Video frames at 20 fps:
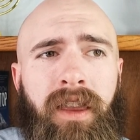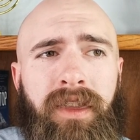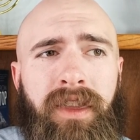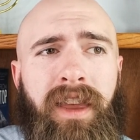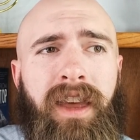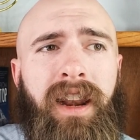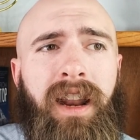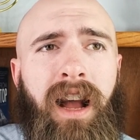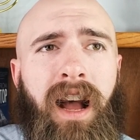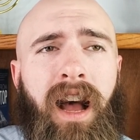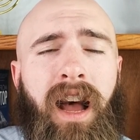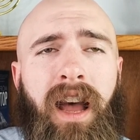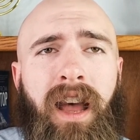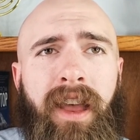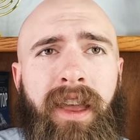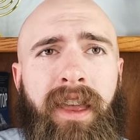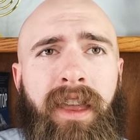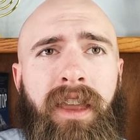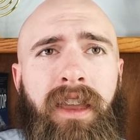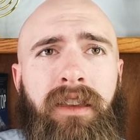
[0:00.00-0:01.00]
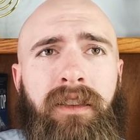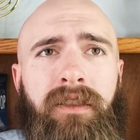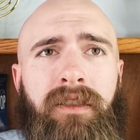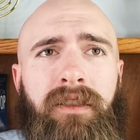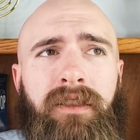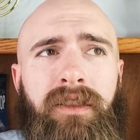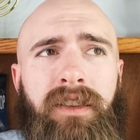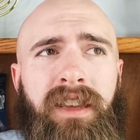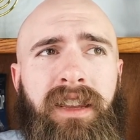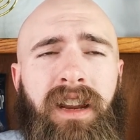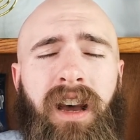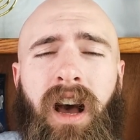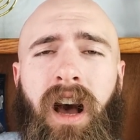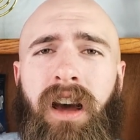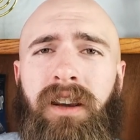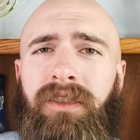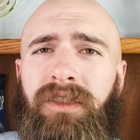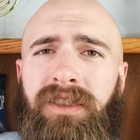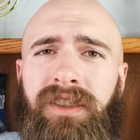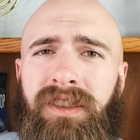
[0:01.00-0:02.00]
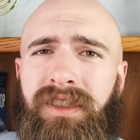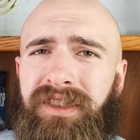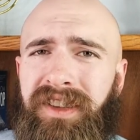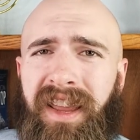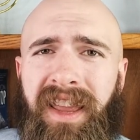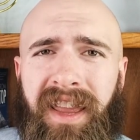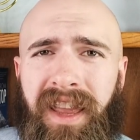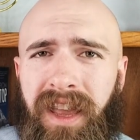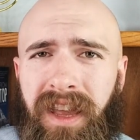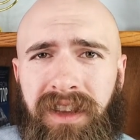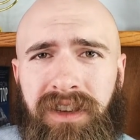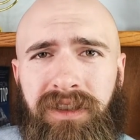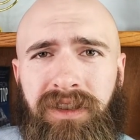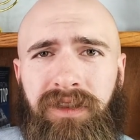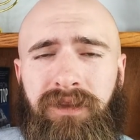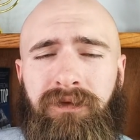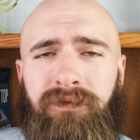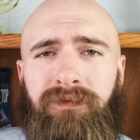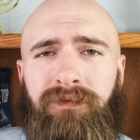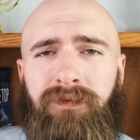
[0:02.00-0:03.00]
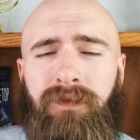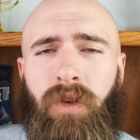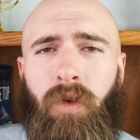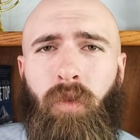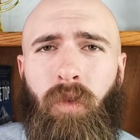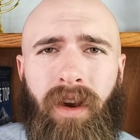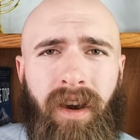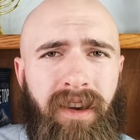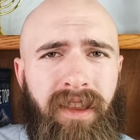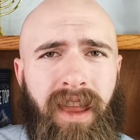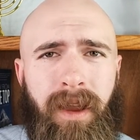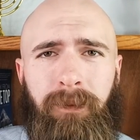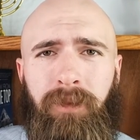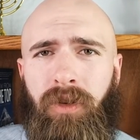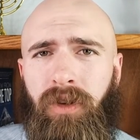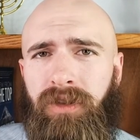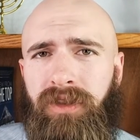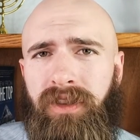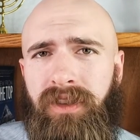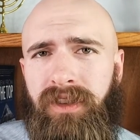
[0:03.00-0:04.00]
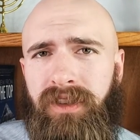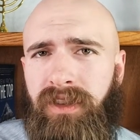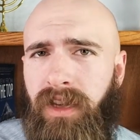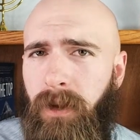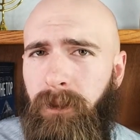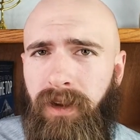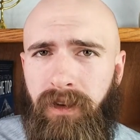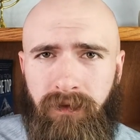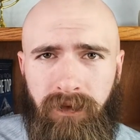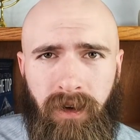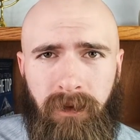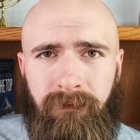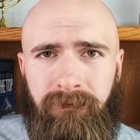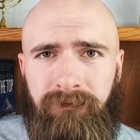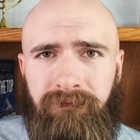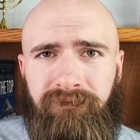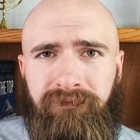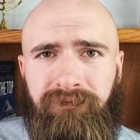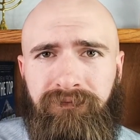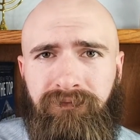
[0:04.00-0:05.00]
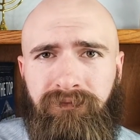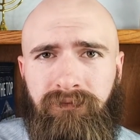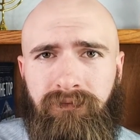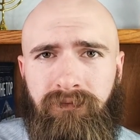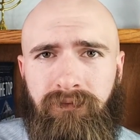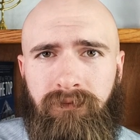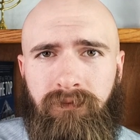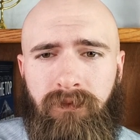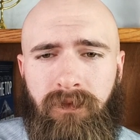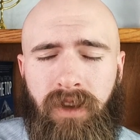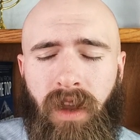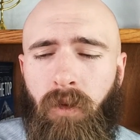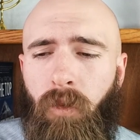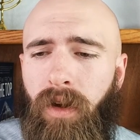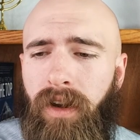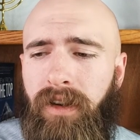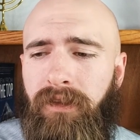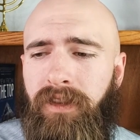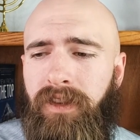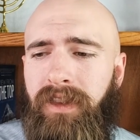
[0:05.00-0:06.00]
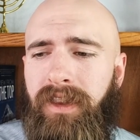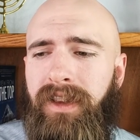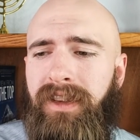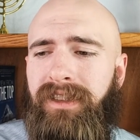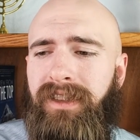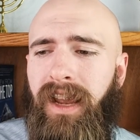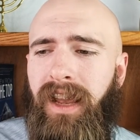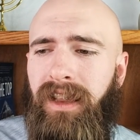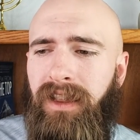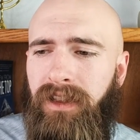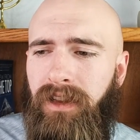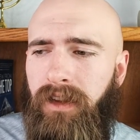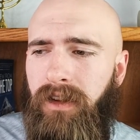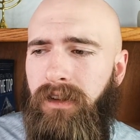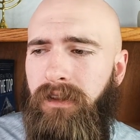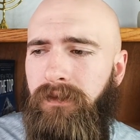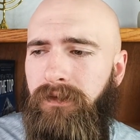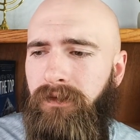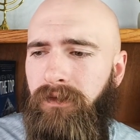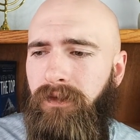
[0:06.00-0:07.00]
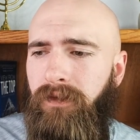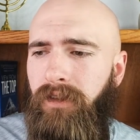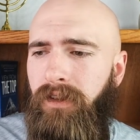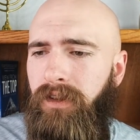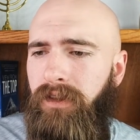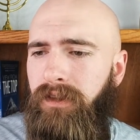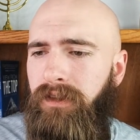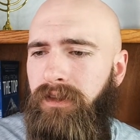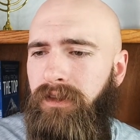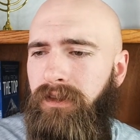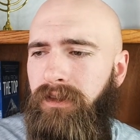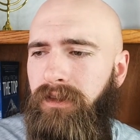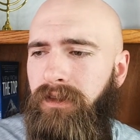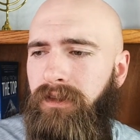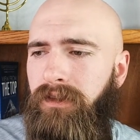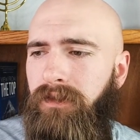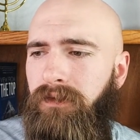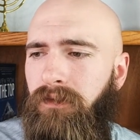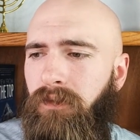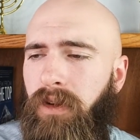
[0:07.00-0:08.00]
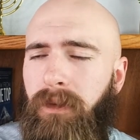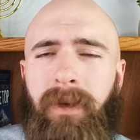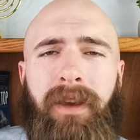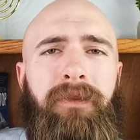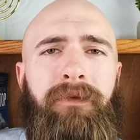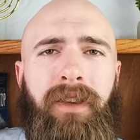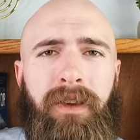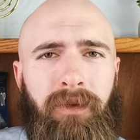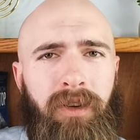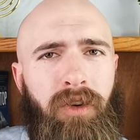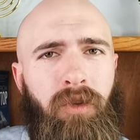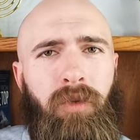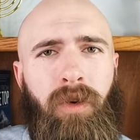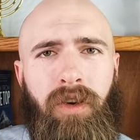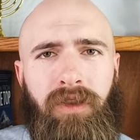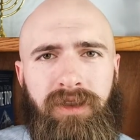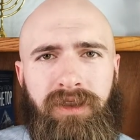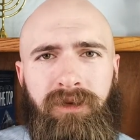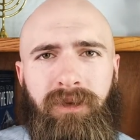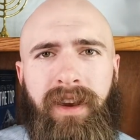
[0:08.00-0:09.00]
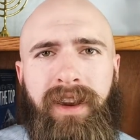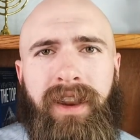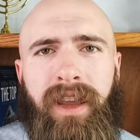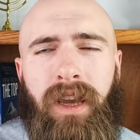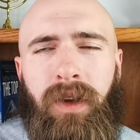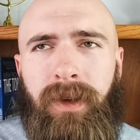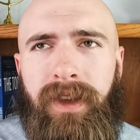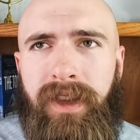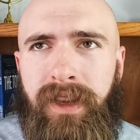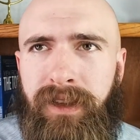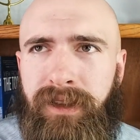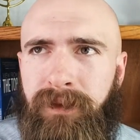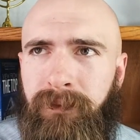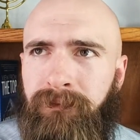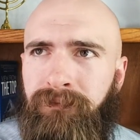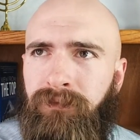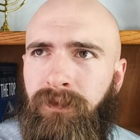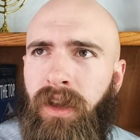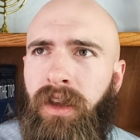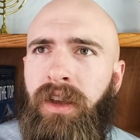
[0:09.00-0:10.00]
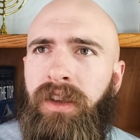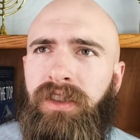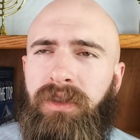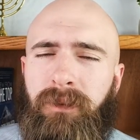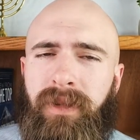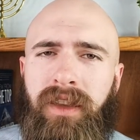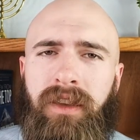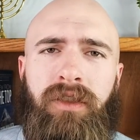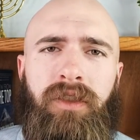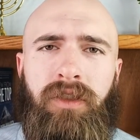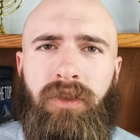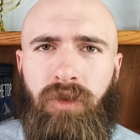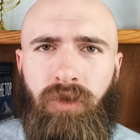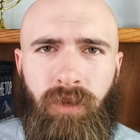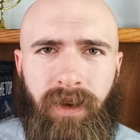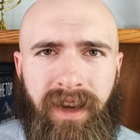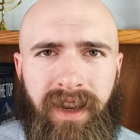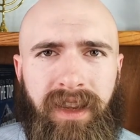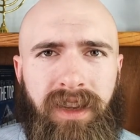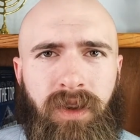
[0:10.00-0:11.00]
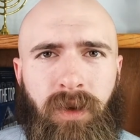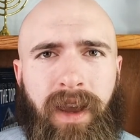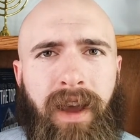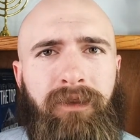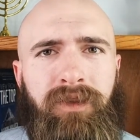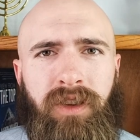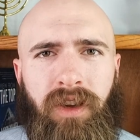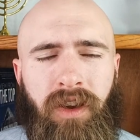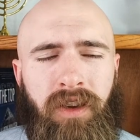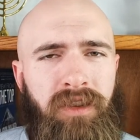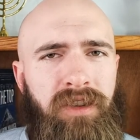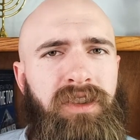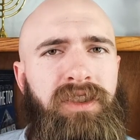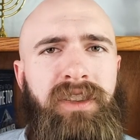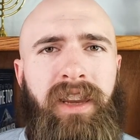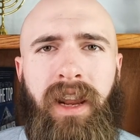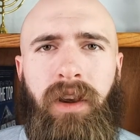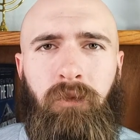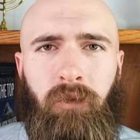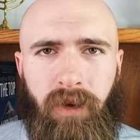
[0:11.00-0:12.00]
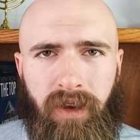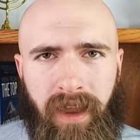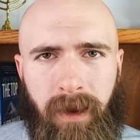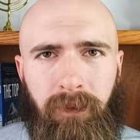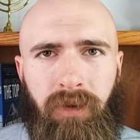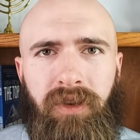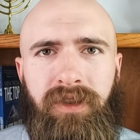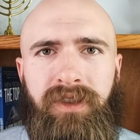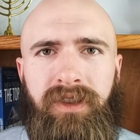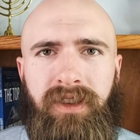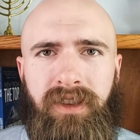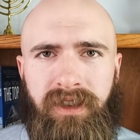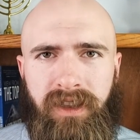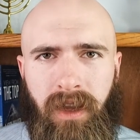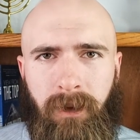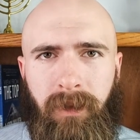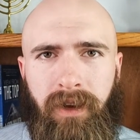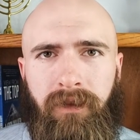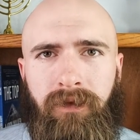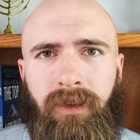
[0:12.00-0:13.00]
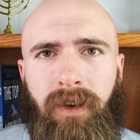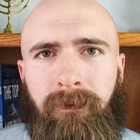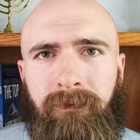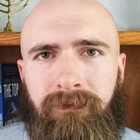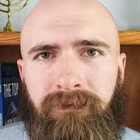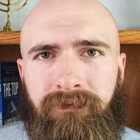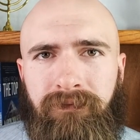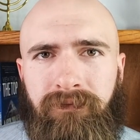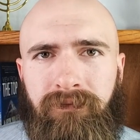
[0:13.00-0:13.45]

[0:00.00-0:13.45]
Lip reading: that I can understand where that person is coming from. One of the things I love, one of my favorite quotes right now is, to be a good critic, you have to understand where that person is coming from.